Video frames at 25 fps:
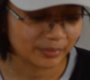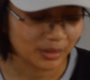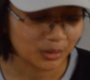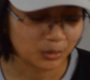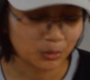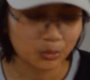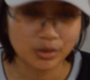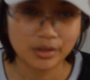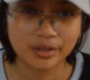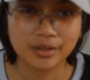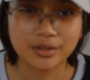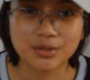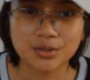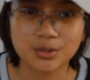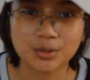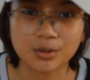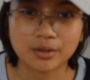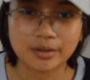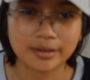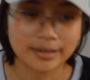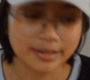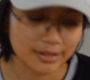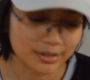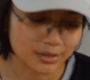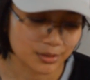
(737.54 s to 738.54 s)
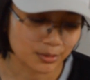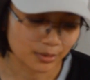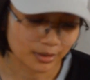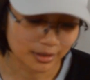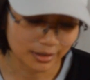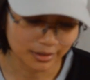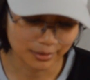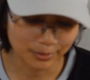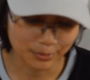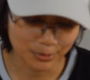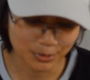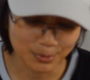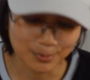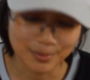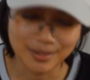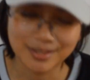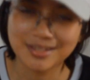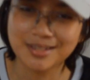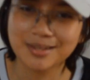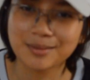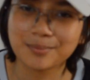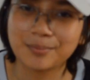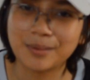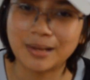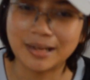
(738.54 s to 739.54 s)
in one of the stories where I was
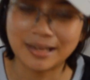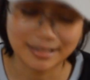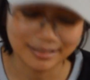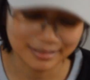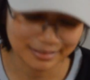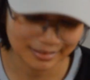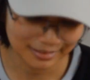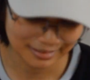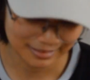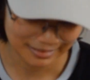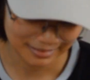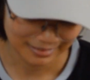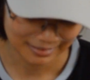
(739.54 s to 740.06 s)
mixing paint,